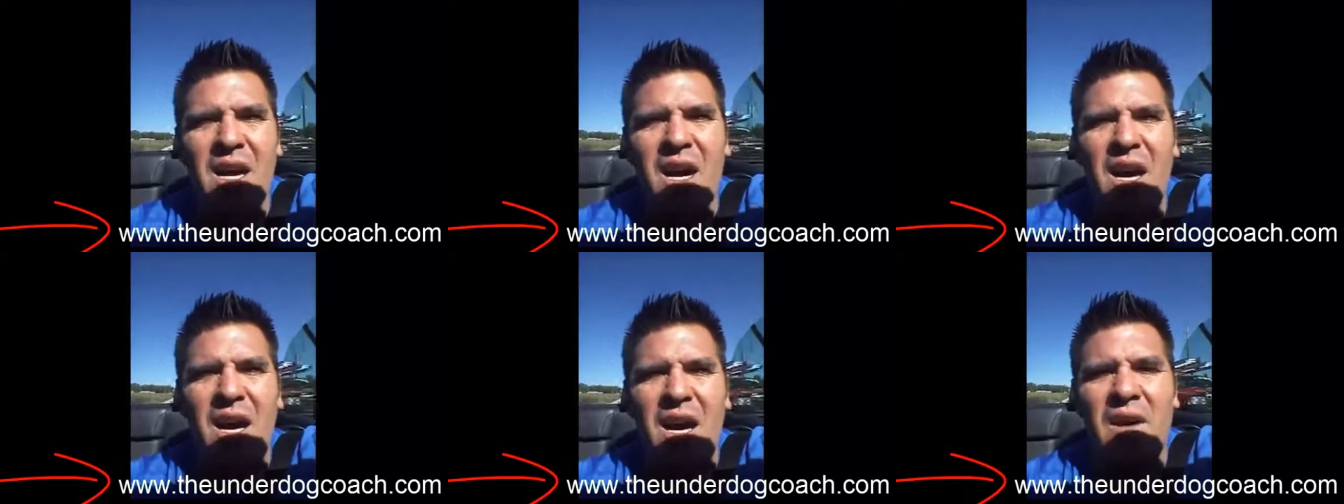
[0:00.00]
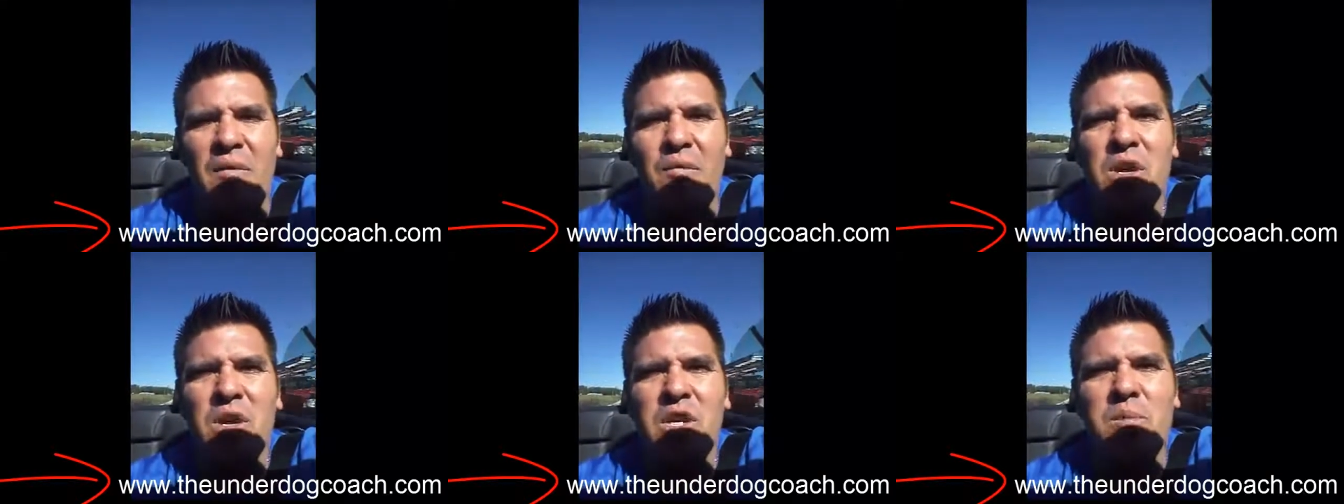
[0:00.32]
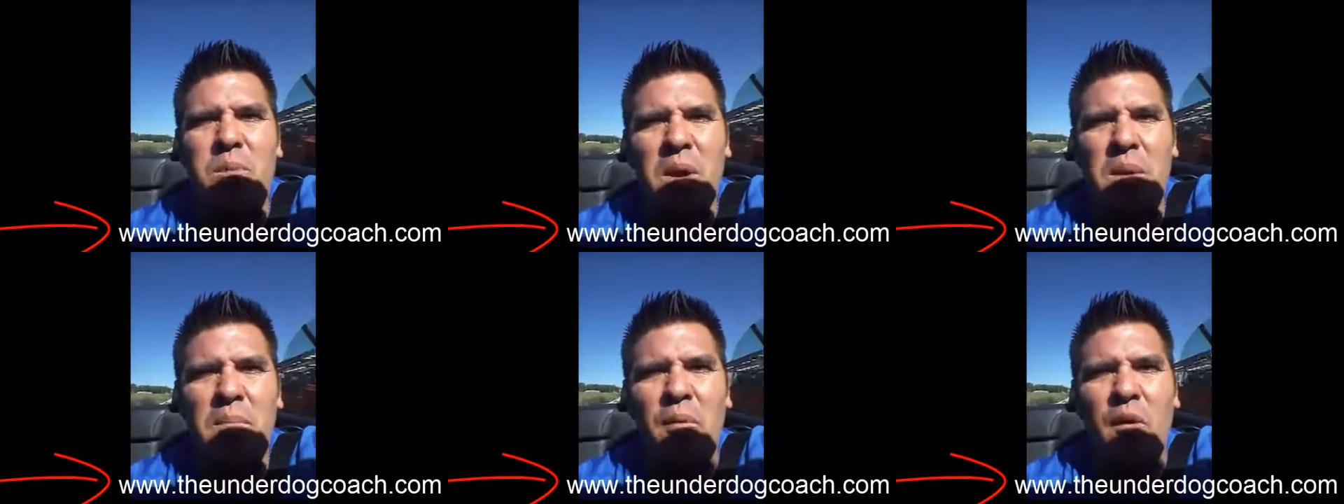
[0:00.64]
uh, rich
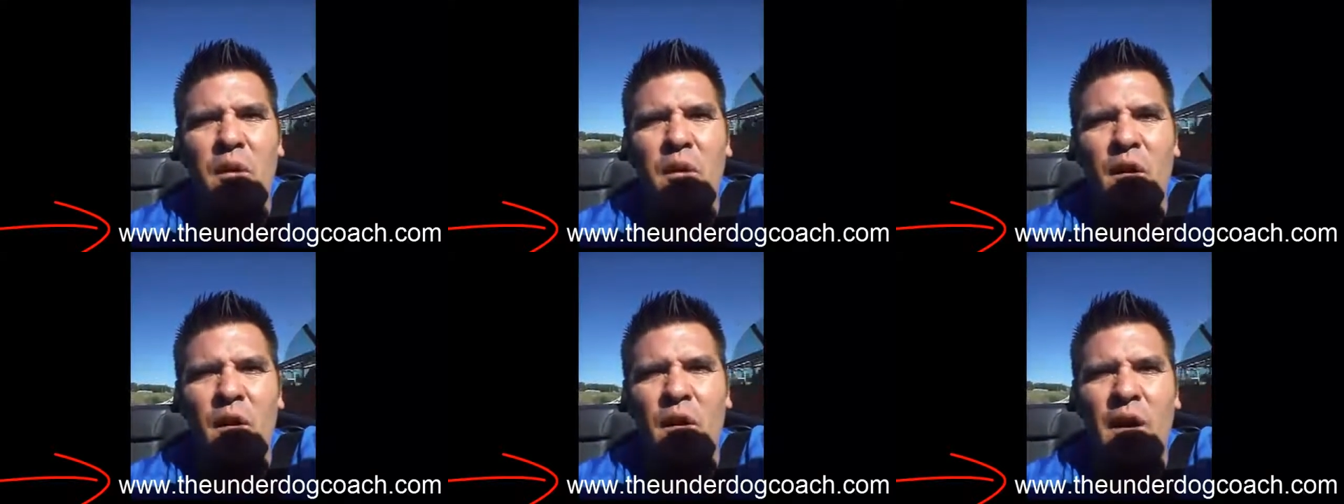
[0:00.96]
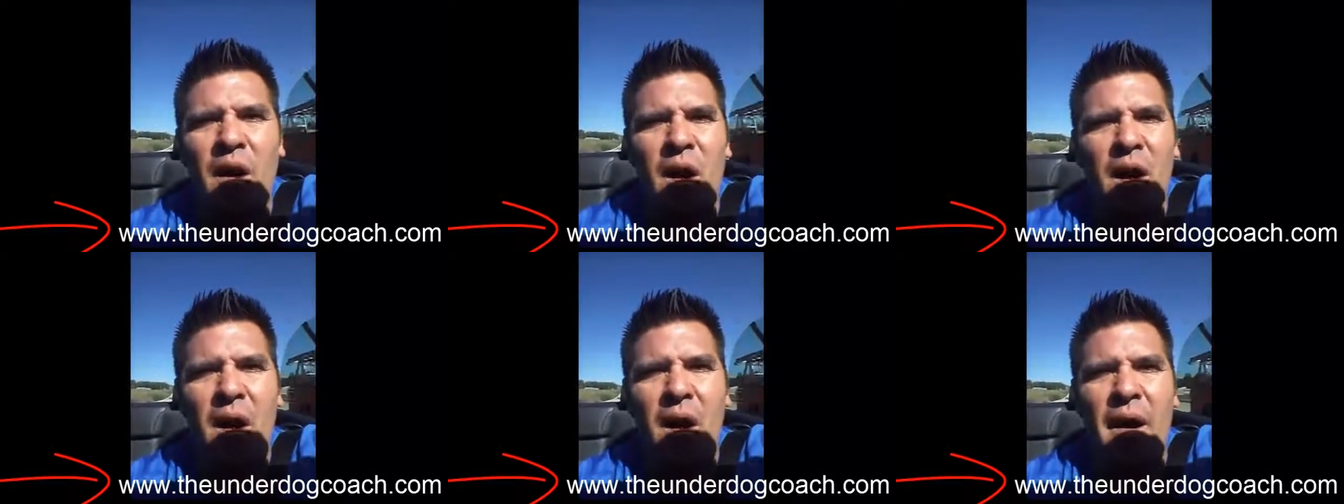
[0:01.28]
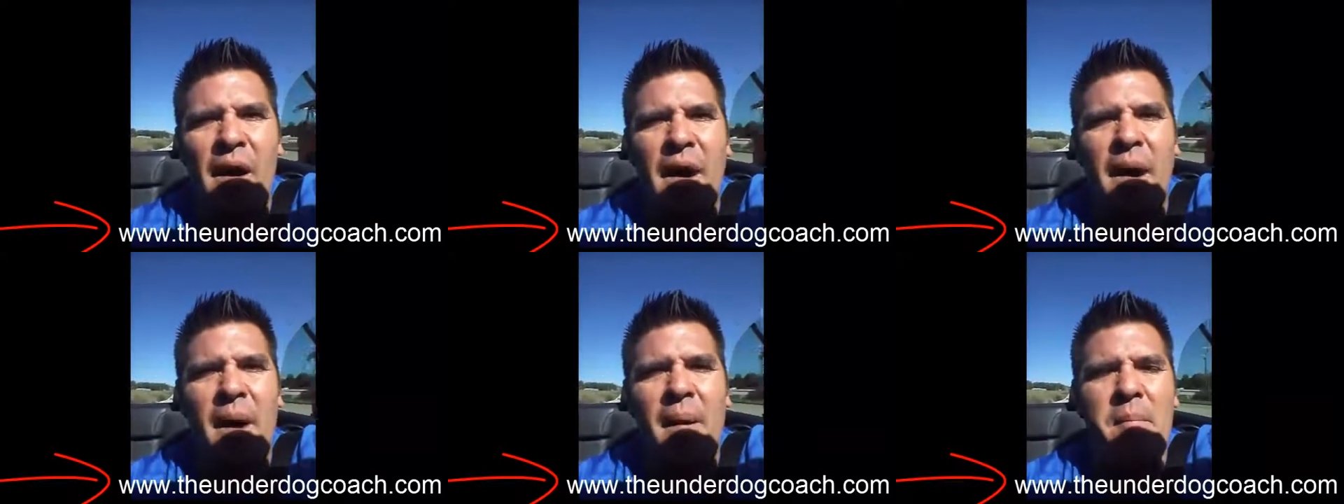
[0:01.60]
people
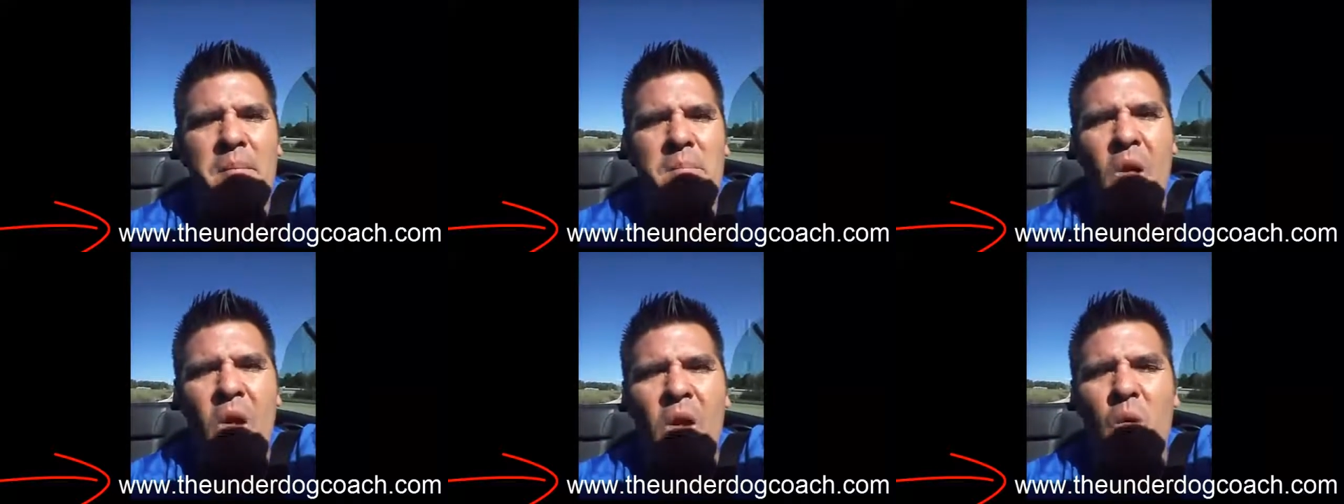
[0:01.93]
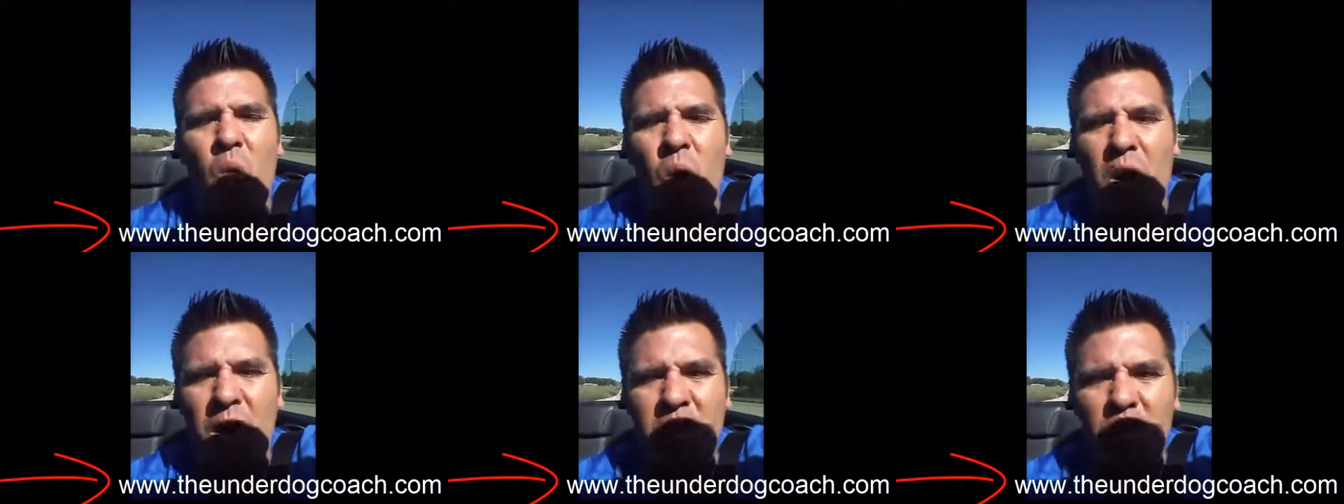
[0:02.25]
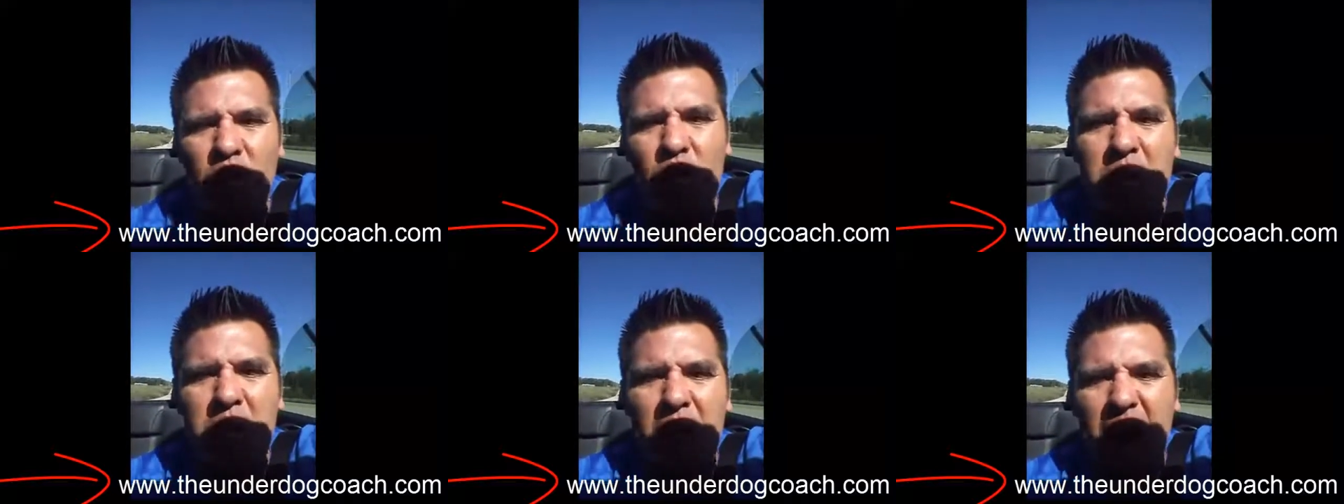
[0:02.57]
uh, work
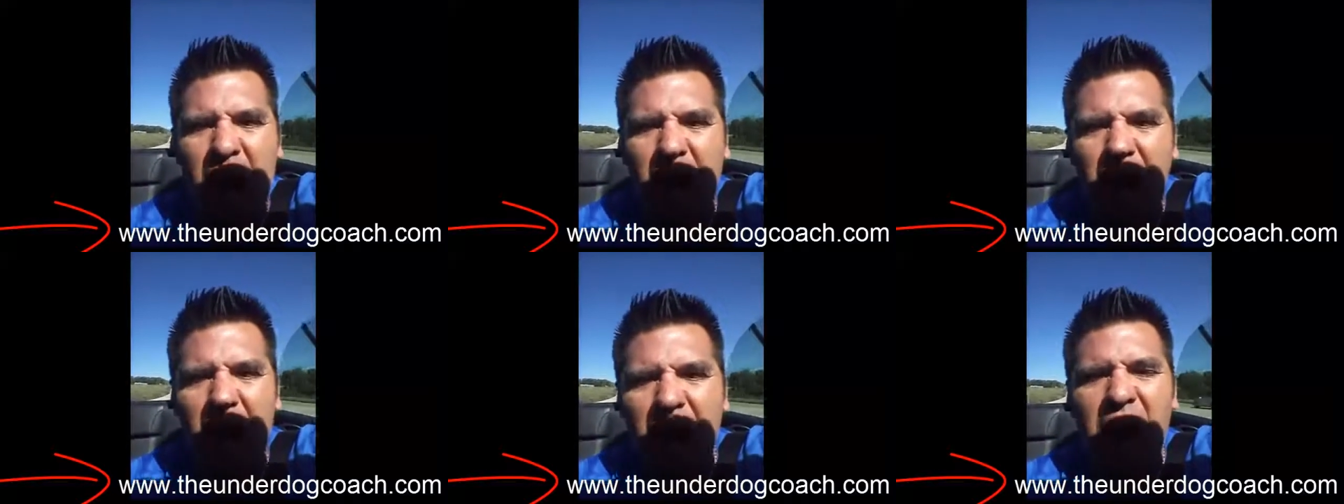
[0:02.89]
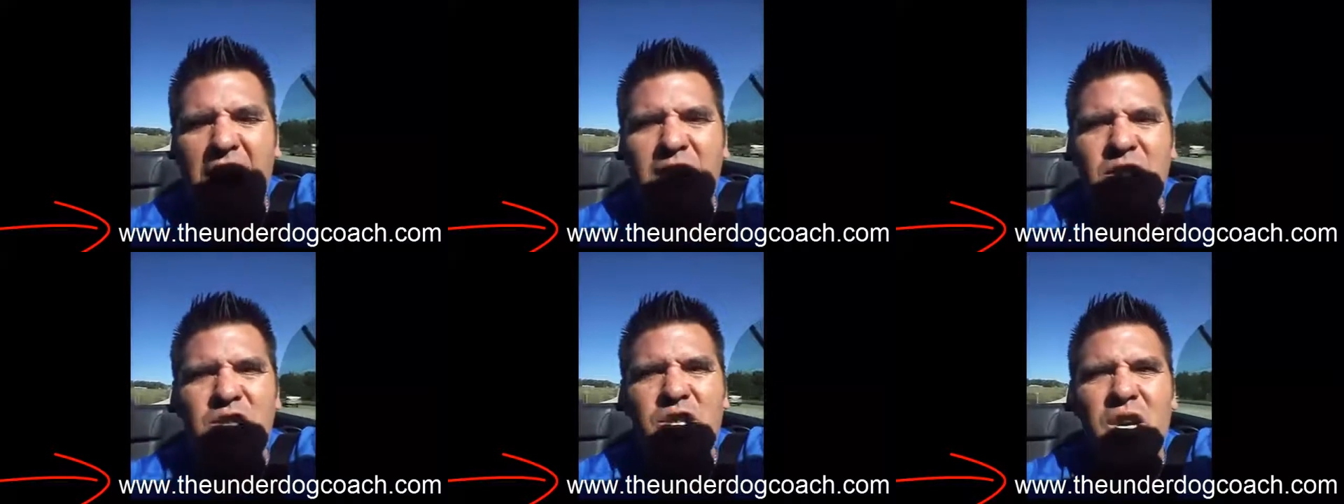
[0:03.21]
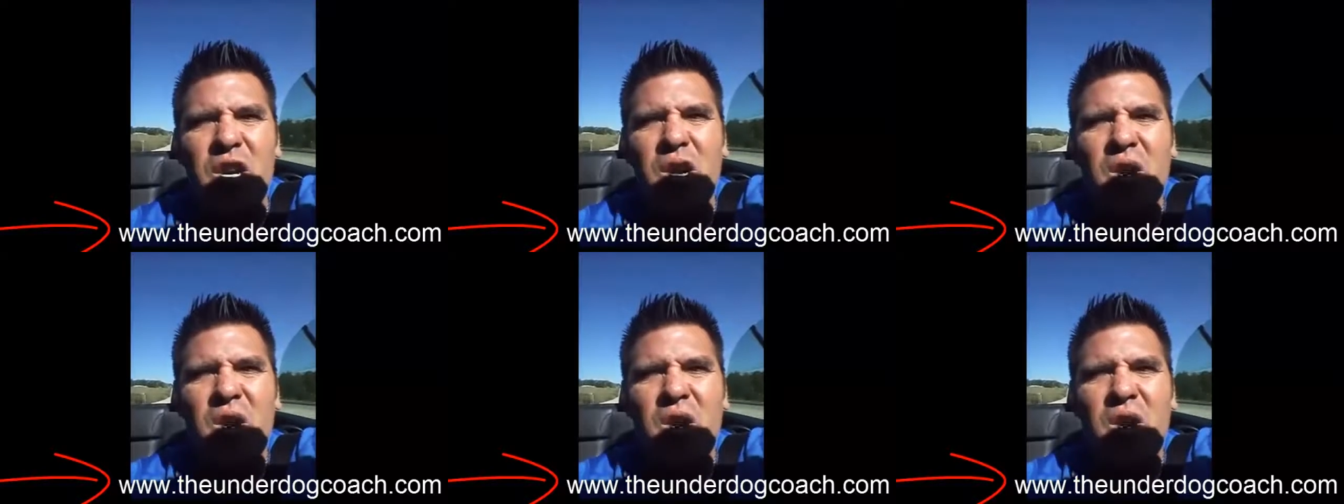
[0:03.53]
too much,